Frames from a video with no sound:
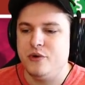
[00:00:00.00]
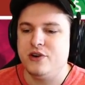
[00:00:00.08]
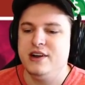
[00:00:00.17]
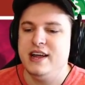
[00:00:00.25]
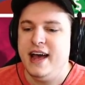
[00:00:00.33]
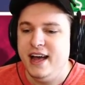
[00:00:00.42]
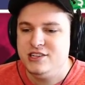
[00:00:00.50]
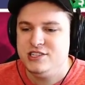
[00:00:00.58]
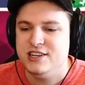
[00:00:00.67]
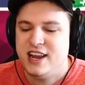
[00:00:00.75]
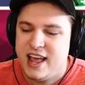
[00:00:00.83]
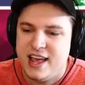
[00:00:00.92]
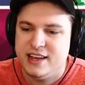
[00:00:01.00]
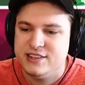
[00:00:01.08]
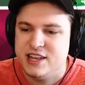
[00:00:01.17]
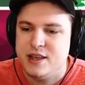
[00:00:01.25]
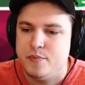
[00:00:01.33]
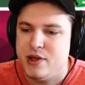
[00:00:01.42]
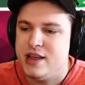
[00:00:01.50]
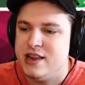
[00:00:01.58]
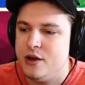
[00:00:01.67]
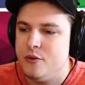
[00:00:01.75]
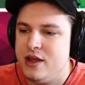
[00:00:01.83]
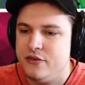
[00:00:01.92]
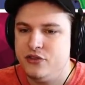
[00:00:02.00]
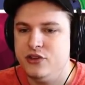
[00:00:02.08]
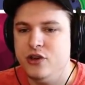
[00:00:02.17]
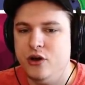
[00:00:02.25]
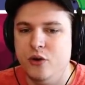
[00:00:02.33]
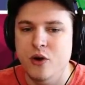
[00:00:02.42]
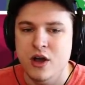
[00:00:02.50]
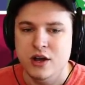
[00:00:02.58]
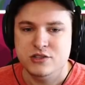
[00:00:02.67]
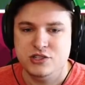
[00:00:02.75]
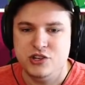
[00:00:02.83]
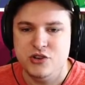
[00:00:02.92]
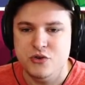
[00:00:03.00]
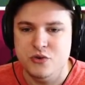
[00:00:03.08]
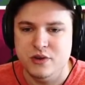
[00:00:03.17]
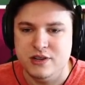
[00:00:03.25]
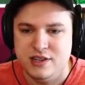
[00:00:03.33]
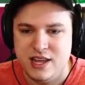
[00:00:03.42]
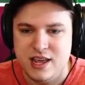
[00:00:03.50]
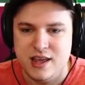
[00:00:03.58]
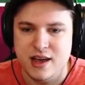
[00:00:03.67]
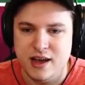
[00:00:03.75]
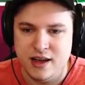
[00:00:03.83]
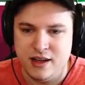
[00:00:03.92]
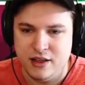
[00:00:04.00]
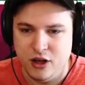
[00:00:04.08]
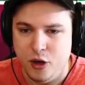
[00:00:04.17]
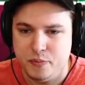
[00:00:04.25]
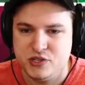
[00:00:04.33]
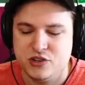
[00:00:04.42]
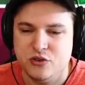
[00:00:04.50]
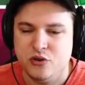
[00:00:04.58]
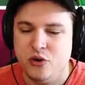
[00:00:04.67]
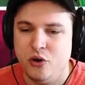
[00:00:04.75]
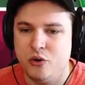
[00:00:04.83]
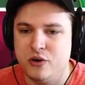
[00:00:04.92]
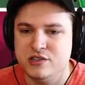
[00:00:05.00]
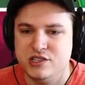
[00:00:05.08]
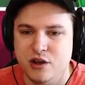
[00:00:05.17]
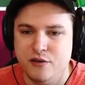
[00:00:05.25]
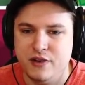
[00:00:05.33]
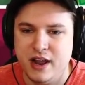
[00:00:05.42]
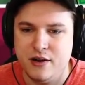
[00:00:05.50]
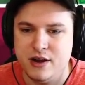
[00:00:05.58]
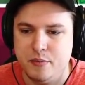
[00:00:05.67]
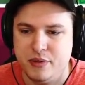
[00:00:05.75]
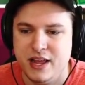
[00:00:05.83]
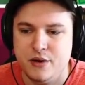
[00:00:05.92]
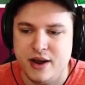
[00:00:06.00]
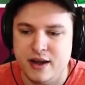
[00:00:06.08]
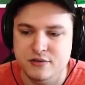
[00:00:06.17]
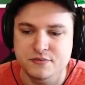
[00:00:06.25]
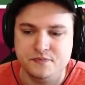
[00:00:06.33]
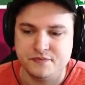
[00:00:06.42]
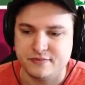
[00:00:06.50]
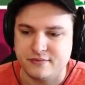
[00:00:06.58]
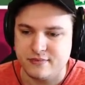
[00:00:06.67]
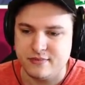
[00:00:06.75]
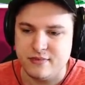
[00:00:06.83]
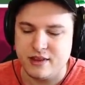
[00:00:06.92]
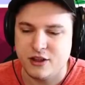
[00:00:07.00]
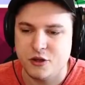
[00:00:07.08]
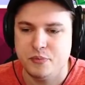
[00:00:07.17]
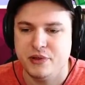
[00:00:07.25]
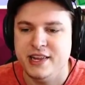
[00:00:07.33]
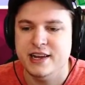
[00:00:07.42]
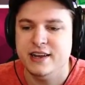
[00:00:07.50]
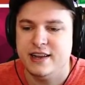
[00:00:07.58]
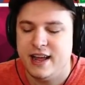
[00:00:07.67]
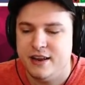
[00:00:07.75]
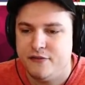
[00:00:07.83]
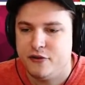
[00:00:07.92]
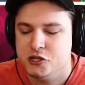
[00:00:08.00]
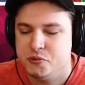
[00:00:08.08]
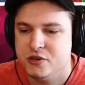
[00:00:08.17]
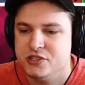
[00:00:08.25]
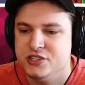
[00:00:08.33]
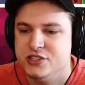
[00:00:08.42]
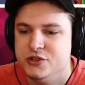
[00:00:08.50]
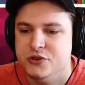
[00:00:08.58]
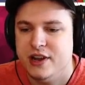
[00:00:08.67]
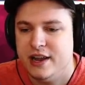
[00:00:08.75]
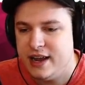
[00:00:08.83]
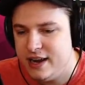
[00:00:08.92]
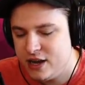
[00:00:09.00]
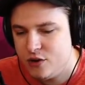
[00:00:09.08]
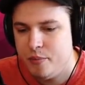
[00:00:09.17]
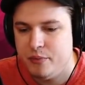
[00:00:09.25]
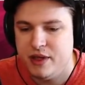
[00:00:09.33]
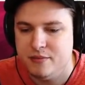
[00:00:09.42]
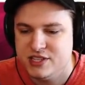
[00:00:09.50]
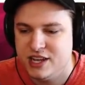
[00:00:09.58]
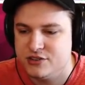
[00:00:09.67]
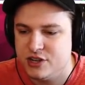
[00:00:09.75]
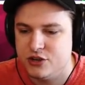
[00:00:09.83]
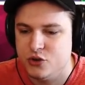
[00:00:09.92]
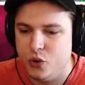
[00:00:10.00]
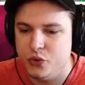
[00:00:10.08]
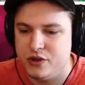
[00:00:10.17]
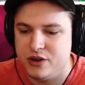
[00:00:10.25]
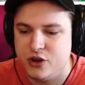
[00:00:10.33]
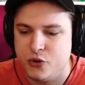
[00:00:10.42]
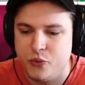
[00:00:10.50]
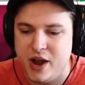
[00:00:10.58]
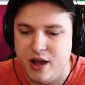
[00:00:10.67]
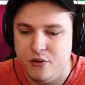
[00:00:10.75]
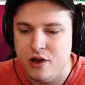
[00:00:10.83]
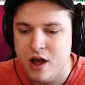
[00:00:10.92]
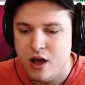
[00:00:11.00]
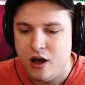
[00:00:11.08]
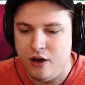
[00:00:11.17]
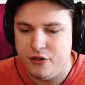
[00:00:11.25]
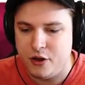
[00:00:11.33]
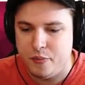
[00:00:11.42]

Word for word: We're gonna hatch it ASAP, then we have to go to the uh, obstacle course over there in the playground, complete it, and the first person to do that and equip themselves a golden crown on their